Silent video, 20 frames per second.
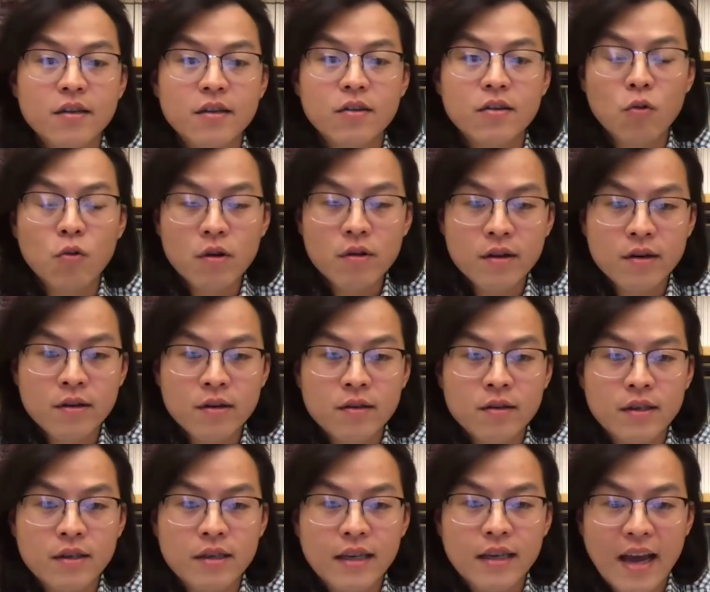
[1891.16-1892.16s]
the
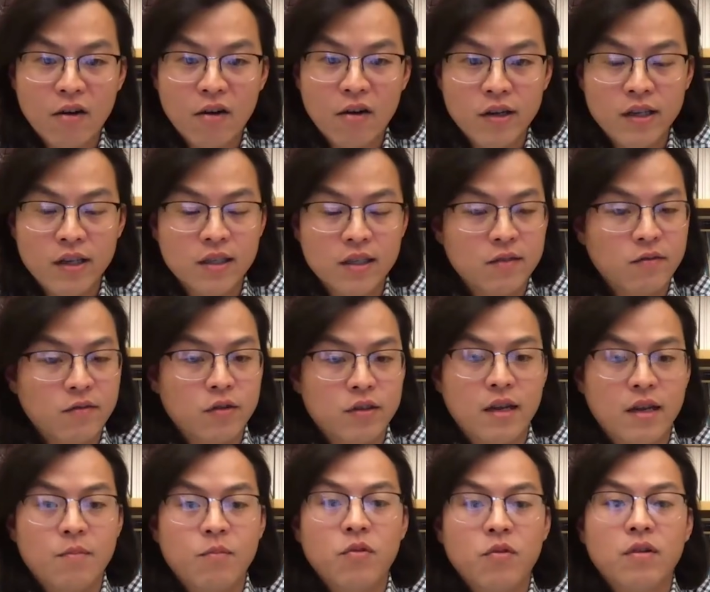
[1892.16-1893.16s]
northern counties, for
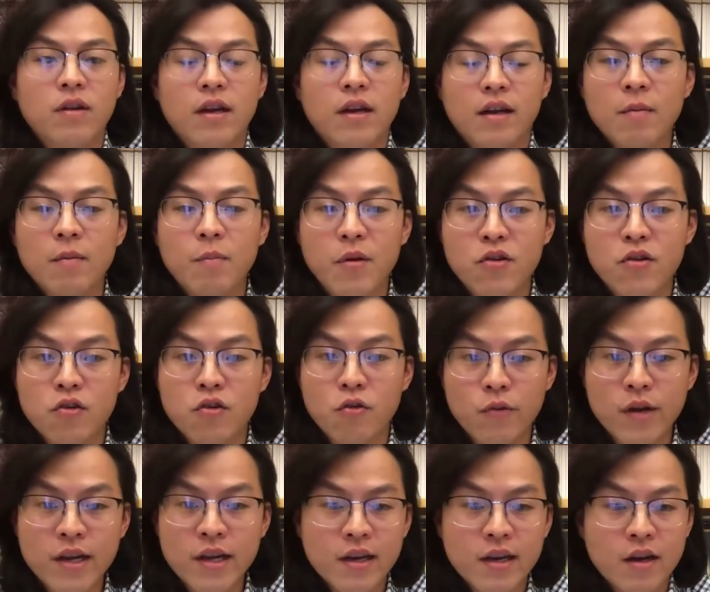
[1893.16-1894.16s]
example, like up in
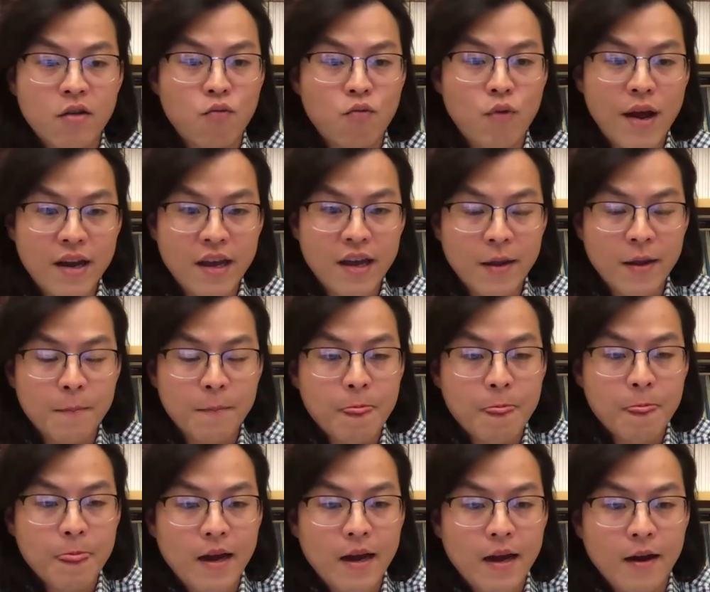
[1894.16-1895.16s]
Eureka, Redding,
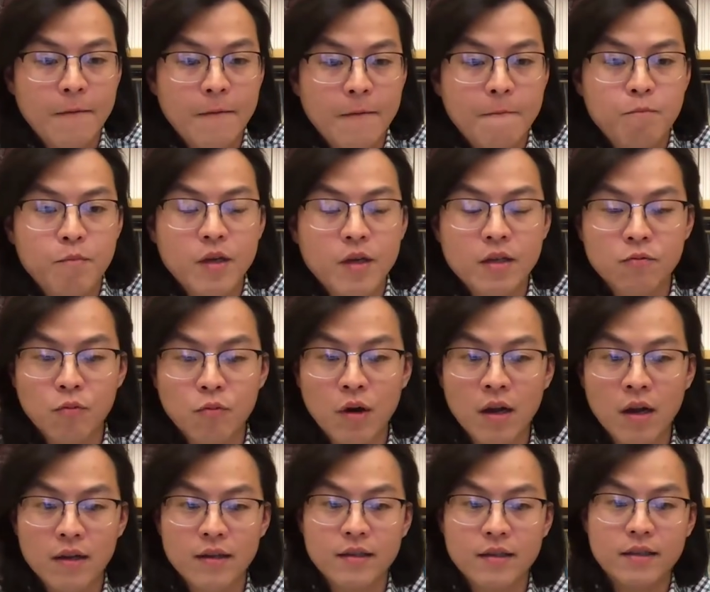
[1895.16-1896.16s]
um, as
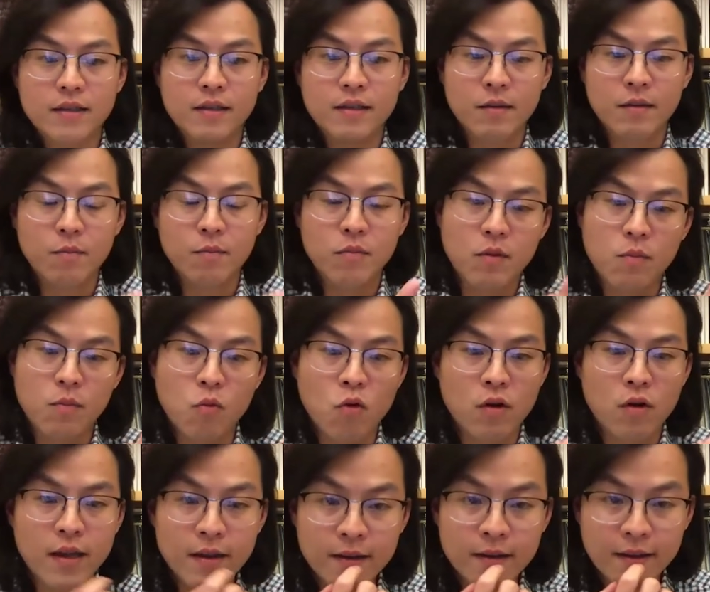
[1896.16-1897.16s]
well as the, the
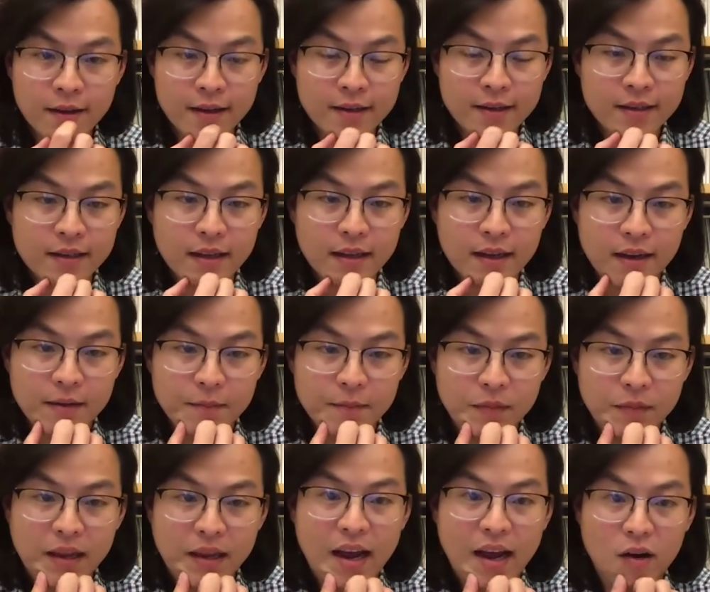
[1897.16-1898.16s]
more inland
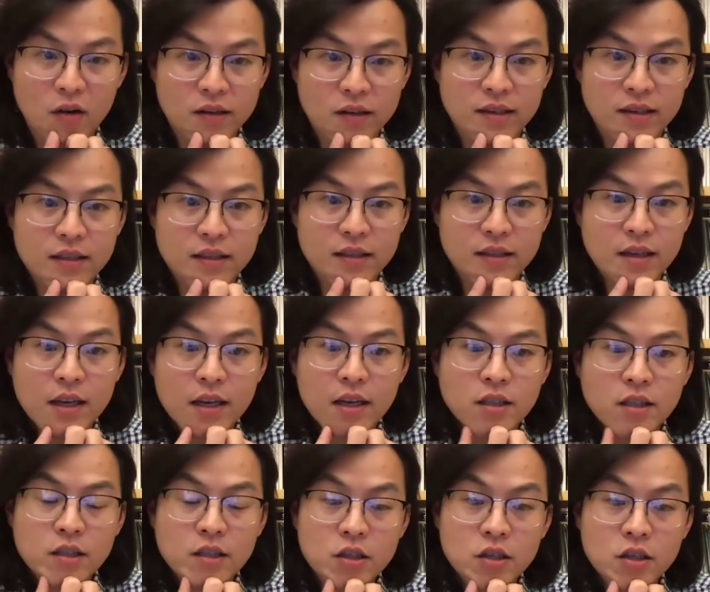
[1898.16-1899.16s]
um, counties,
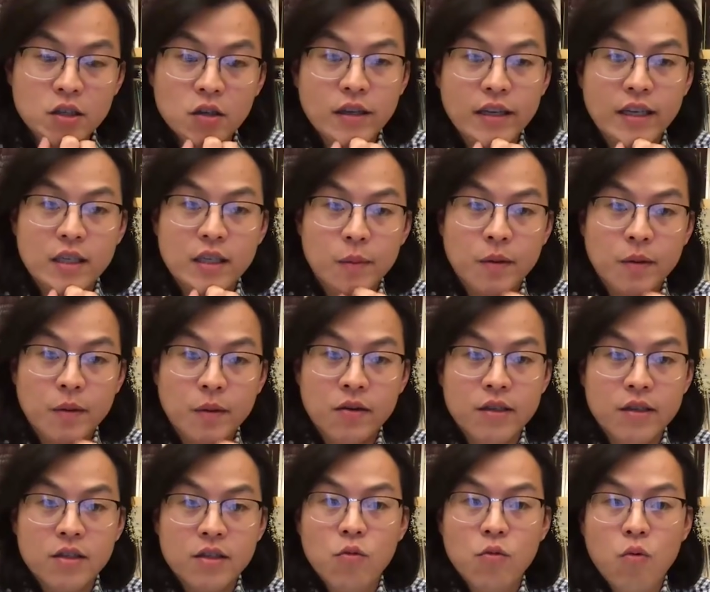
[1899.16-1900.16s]
still
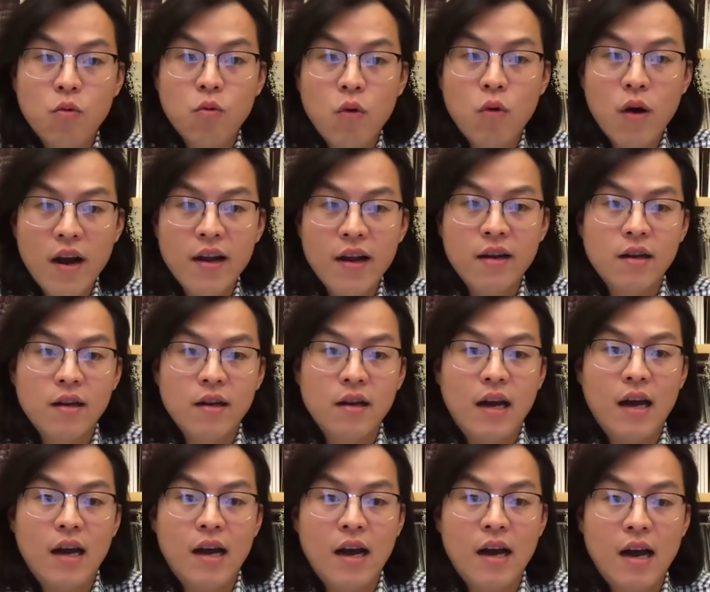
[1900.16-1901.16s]
experience quite a
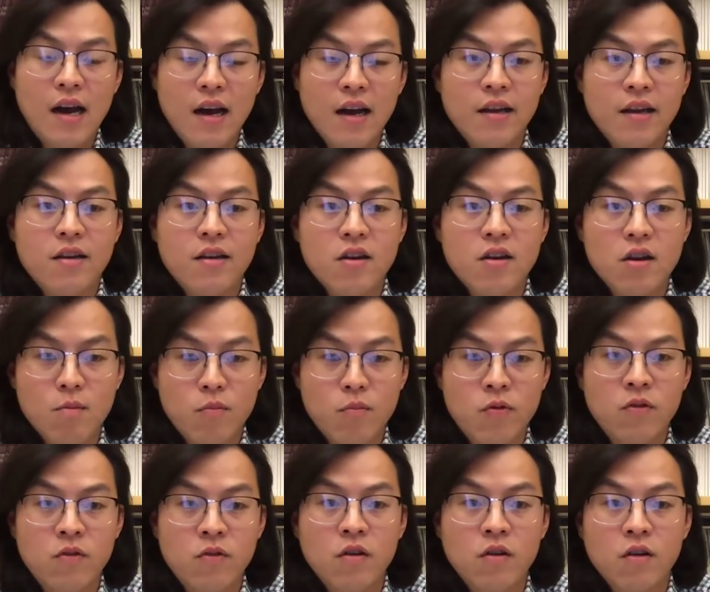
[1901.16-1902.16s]
high
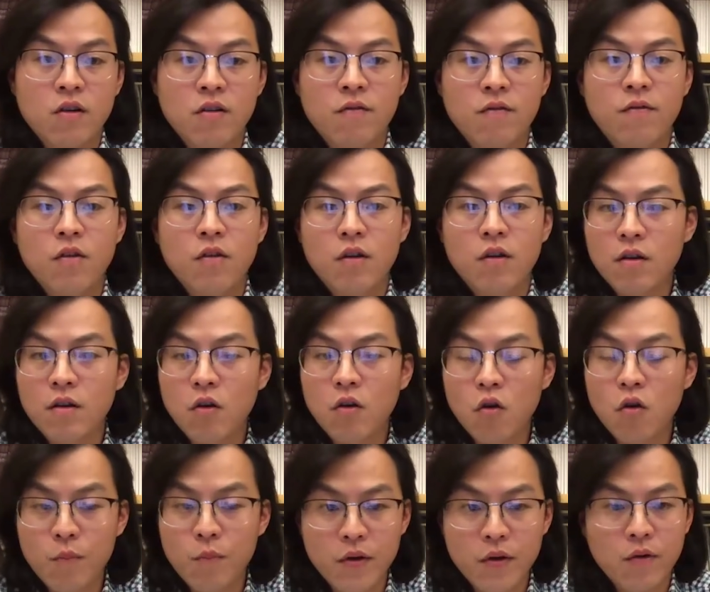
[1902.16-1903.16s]
number of
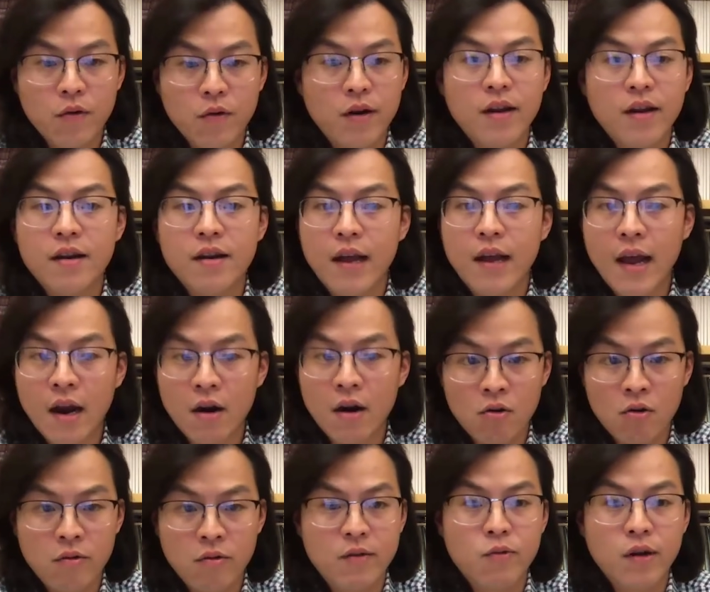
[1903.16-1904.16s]
opioid and
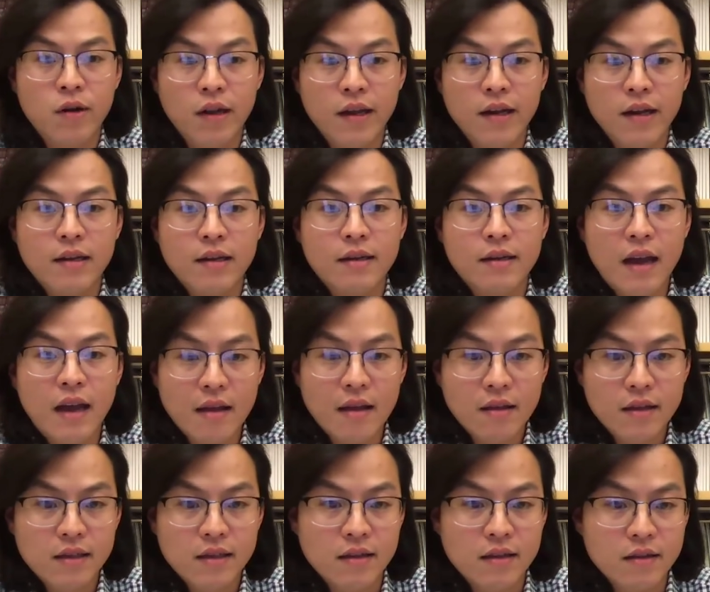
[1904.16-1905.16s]
heroin-related
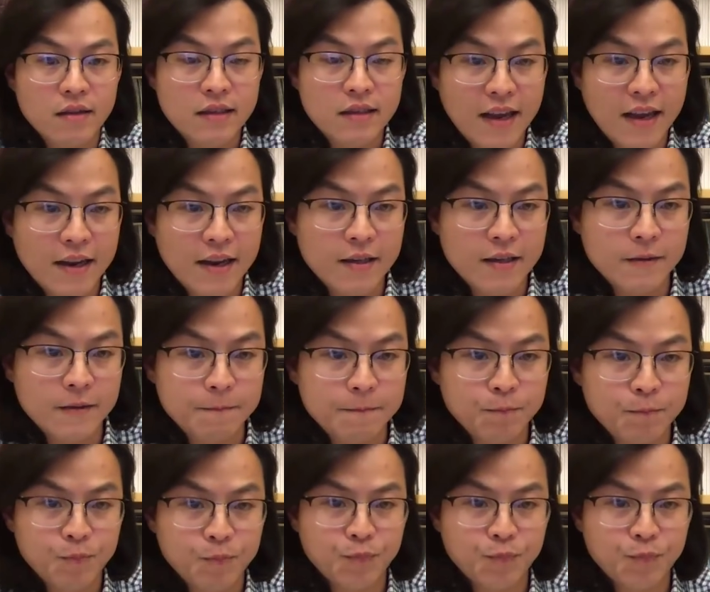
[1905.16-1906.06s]
deaths in the state.